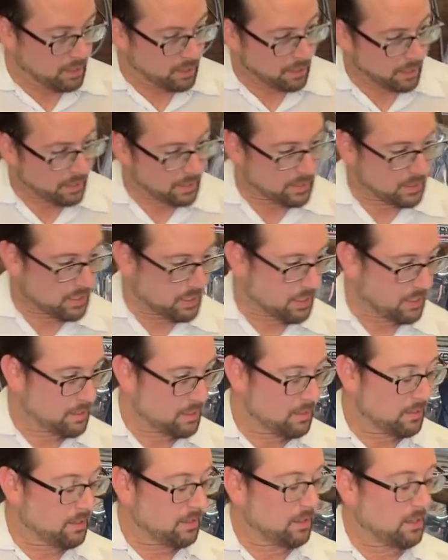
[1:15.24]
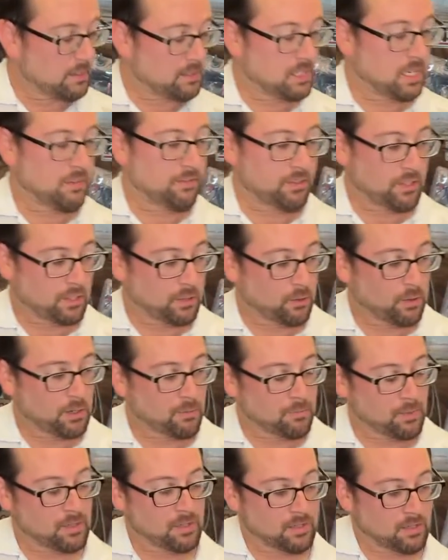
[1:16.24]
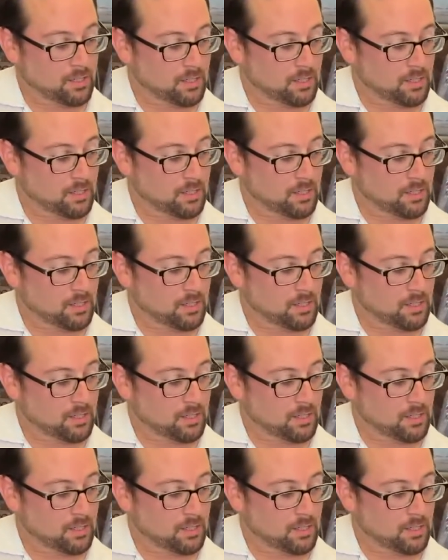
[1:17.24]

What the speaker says: and then safety equipment,